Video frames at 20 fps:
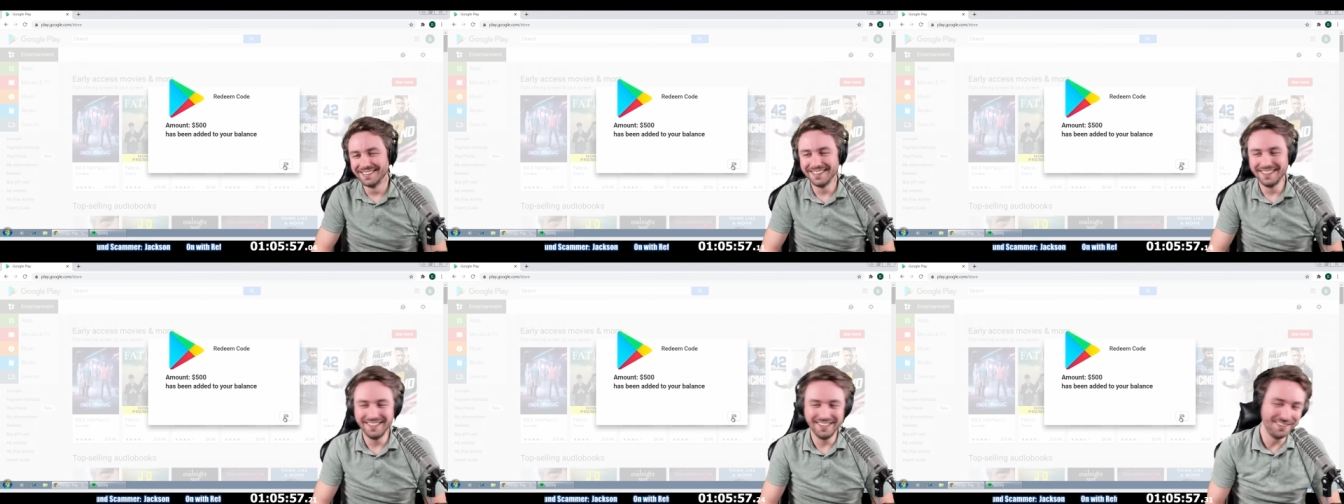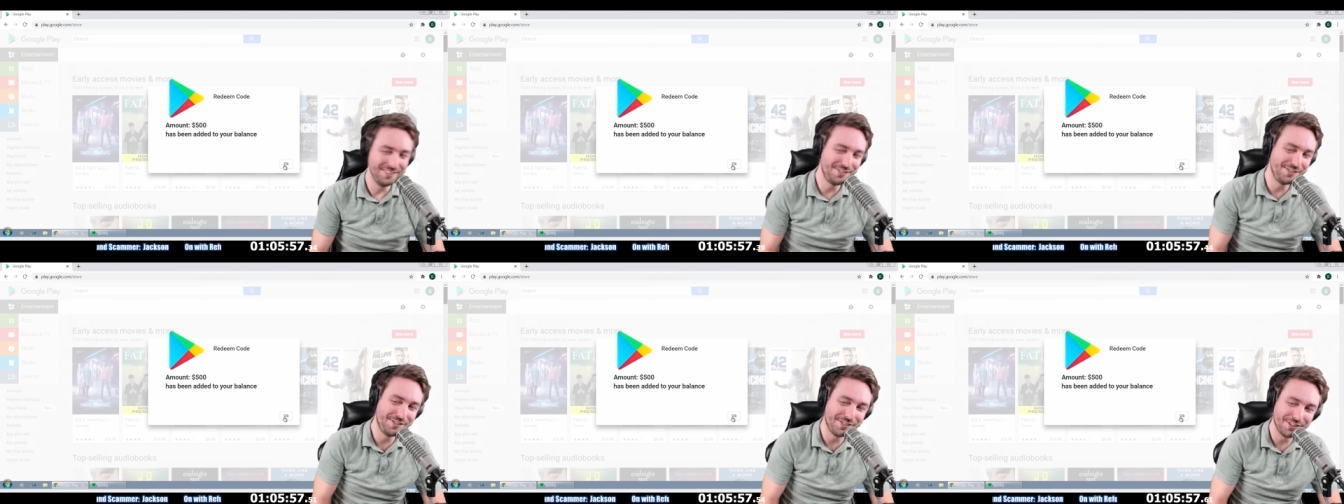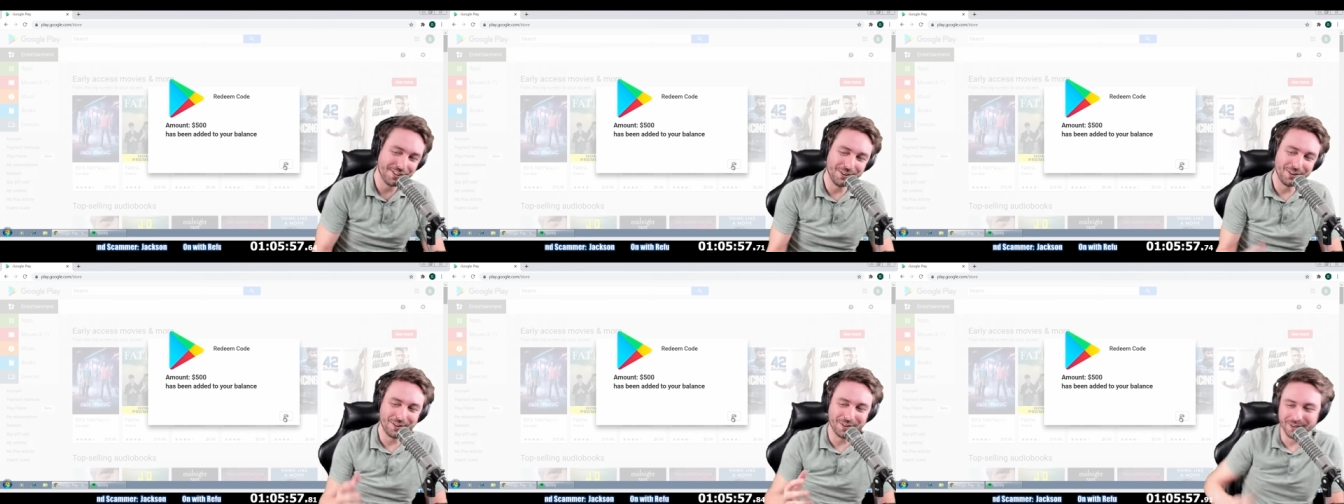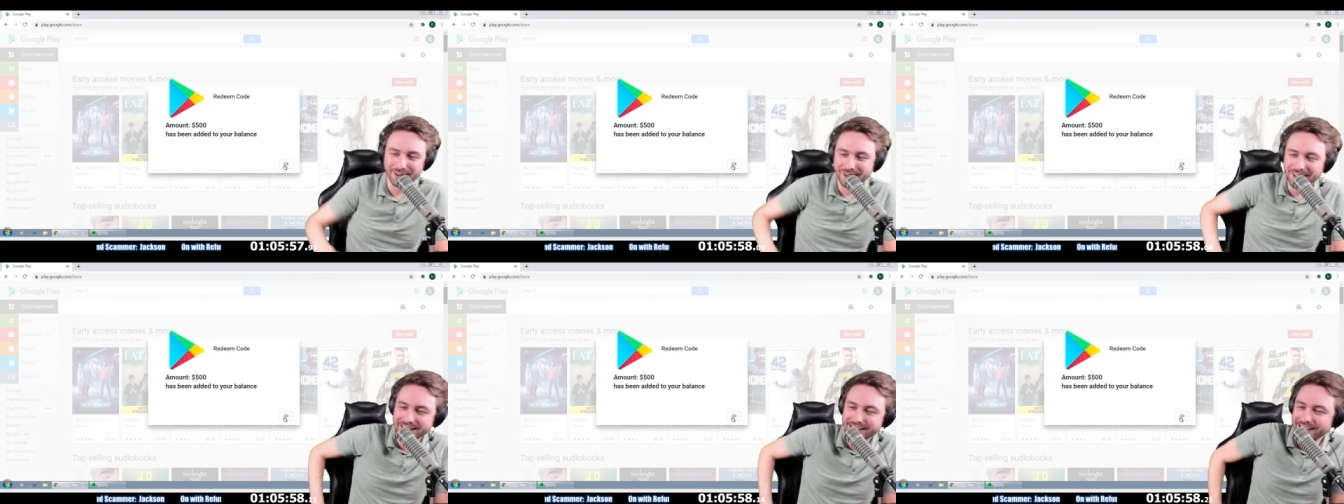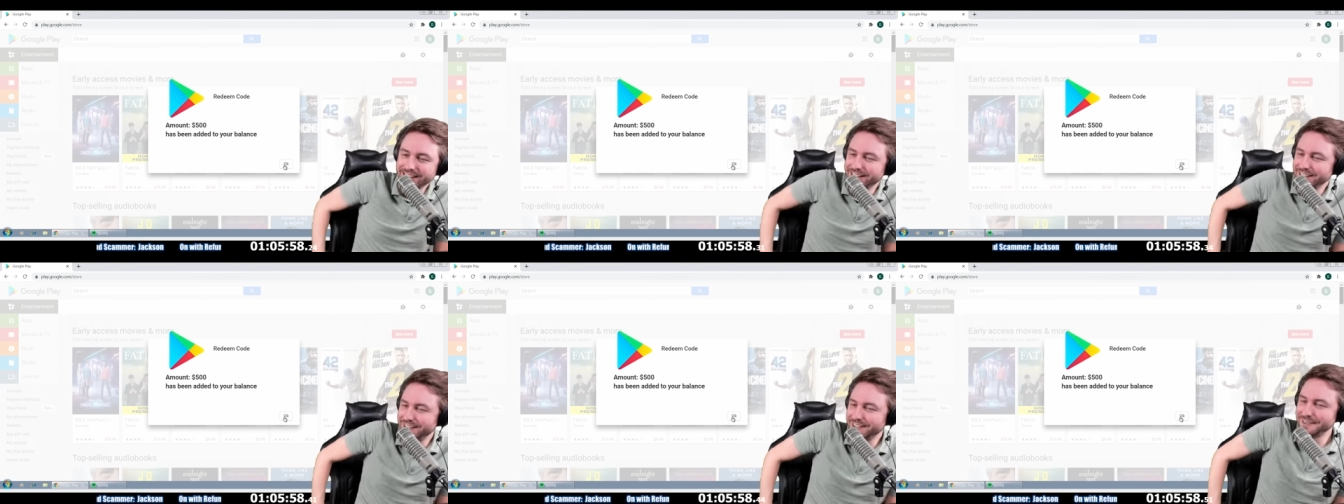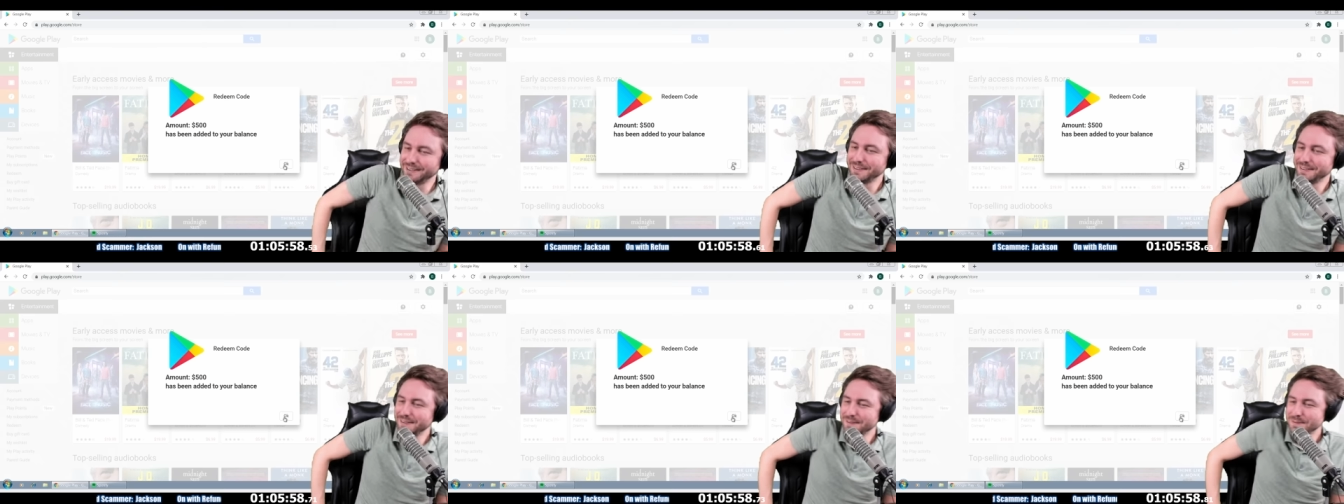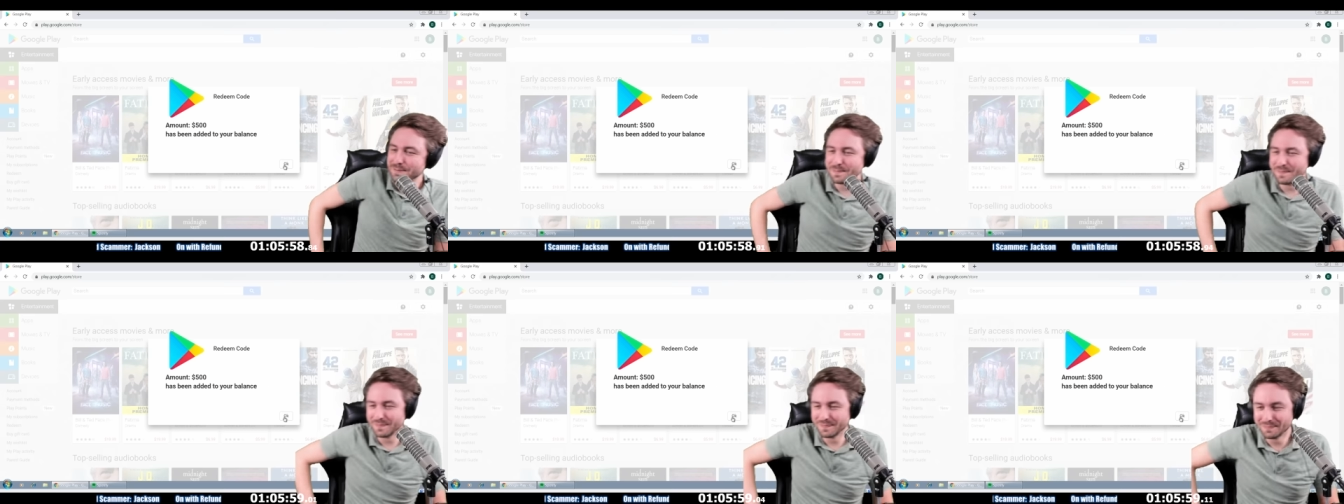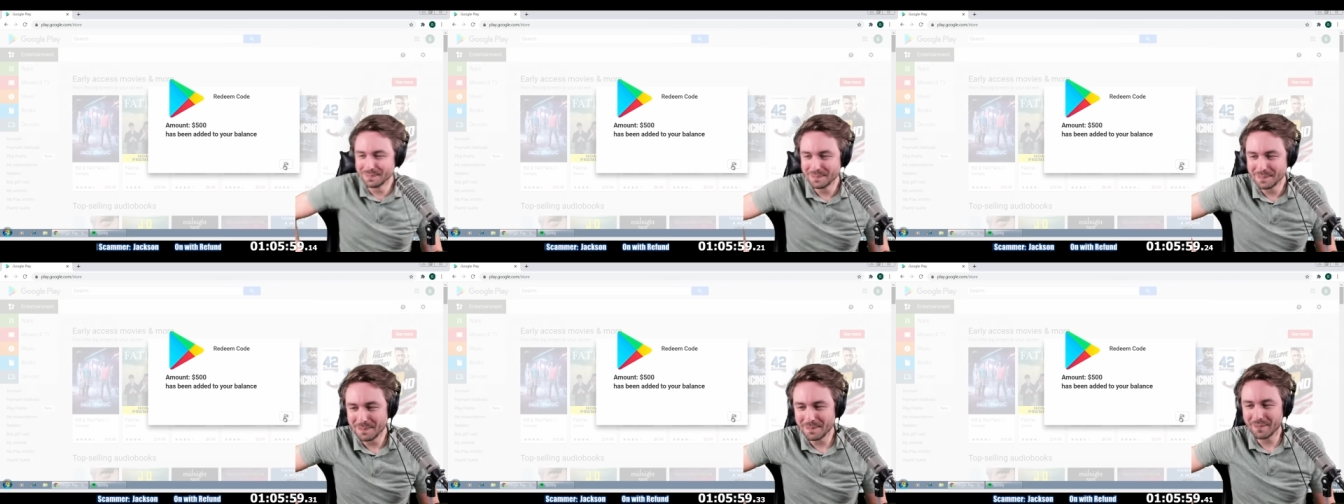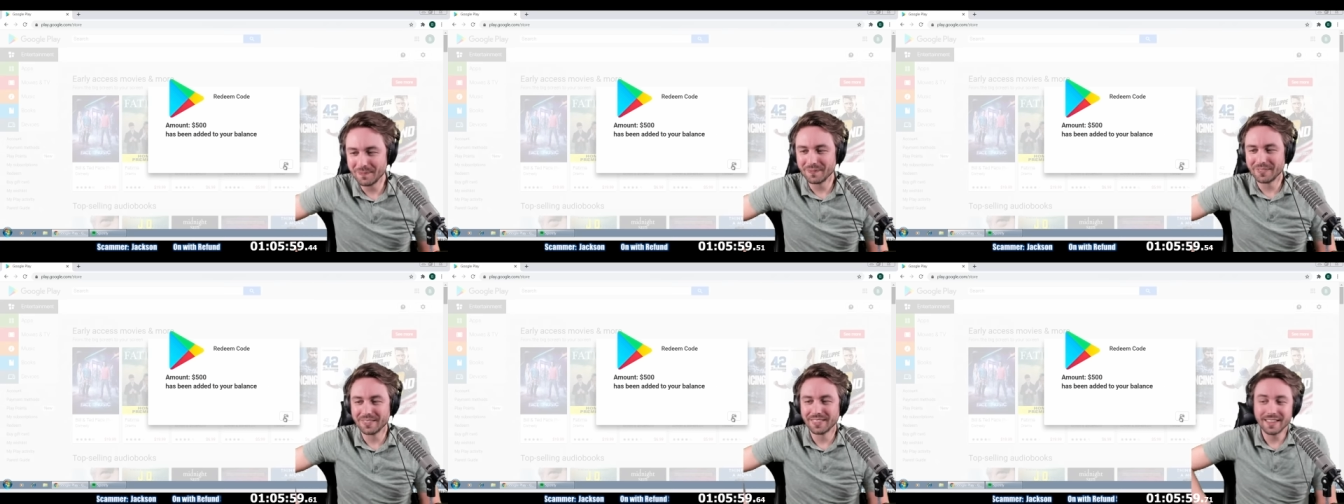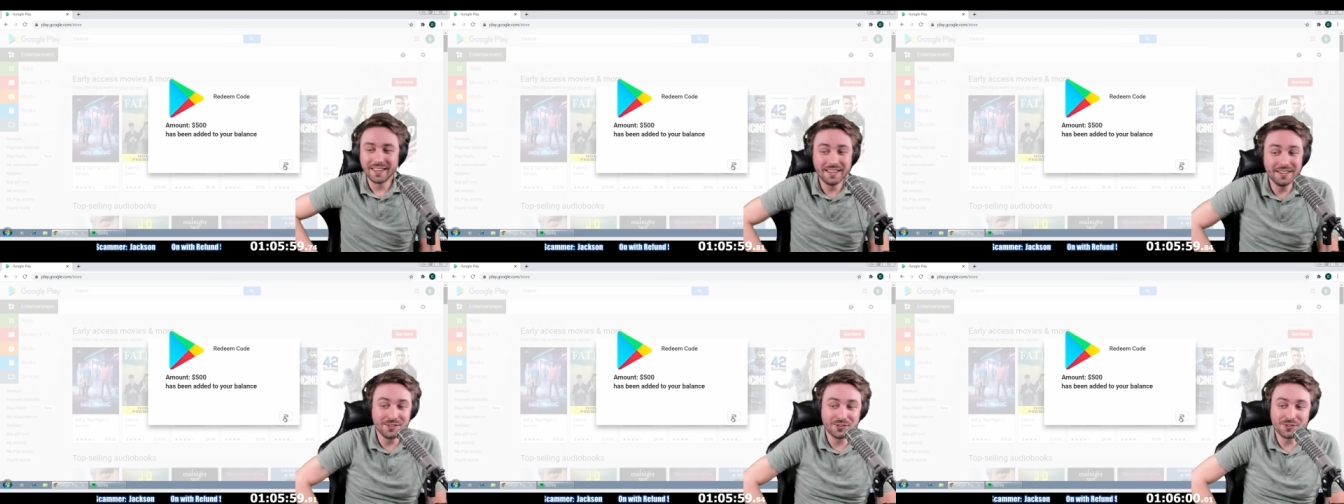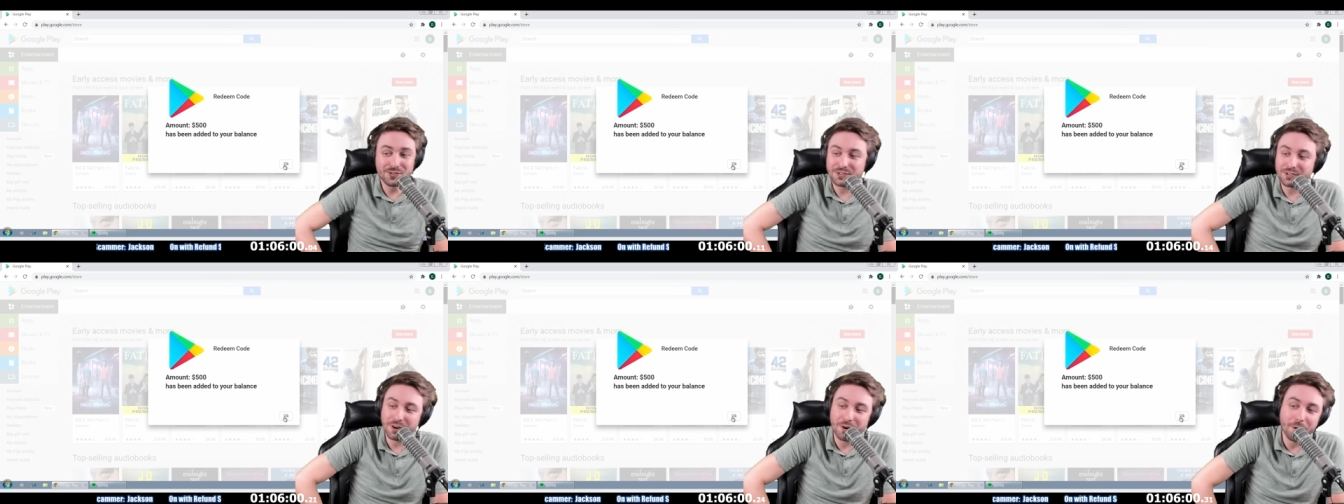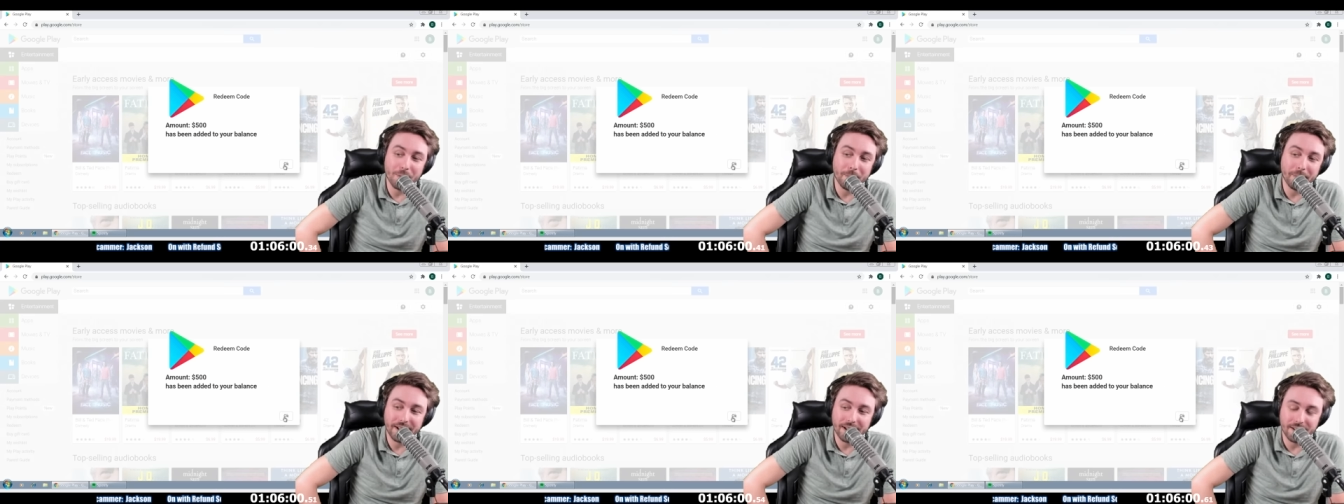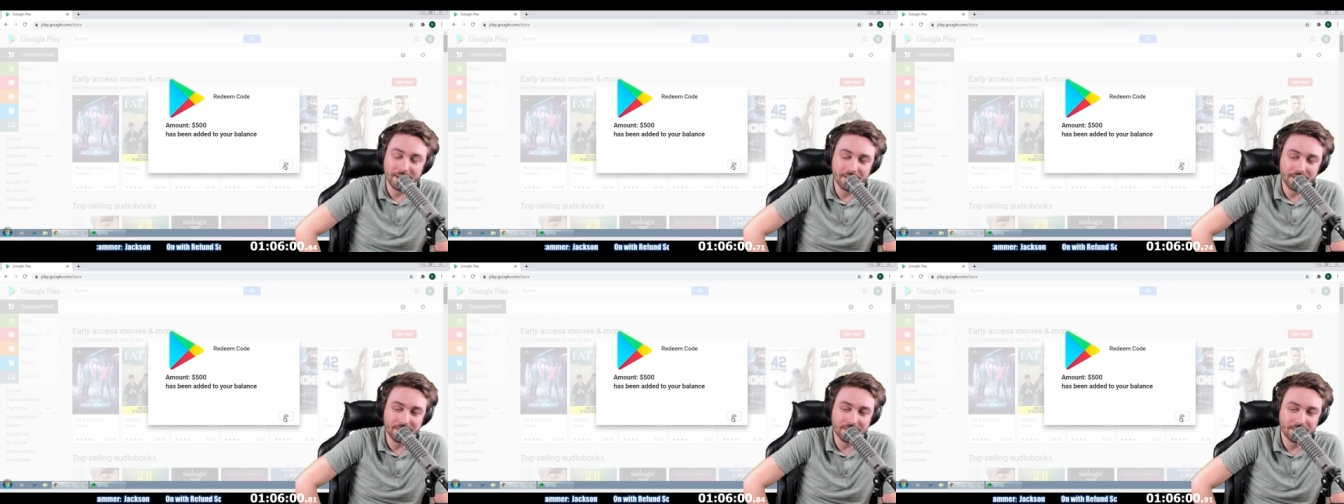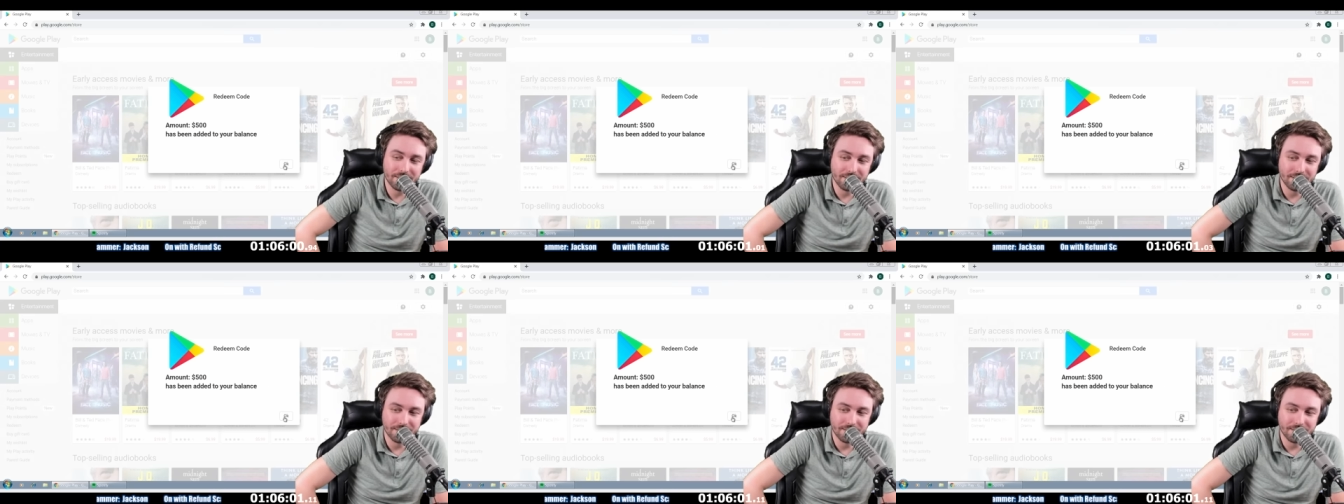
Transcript: He's so greedy. He's so mad.